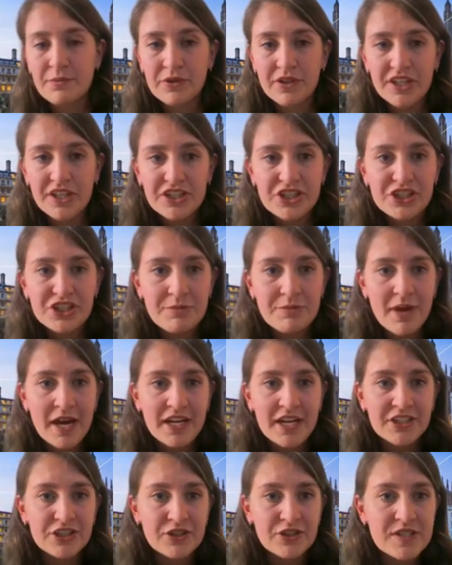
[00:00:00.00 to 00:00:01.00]
and relationship
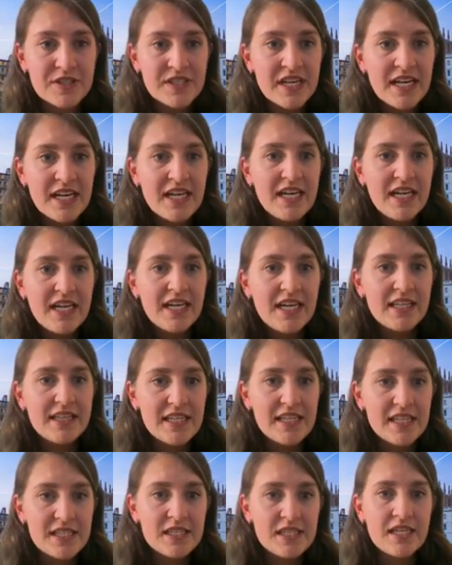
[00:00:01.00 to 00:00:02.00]
managers?
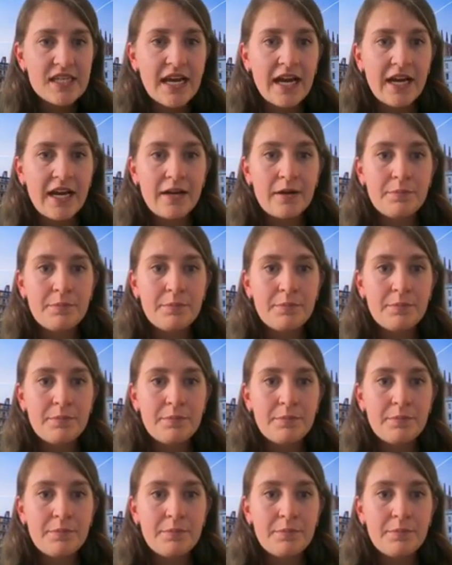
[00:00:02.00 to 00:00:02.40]
This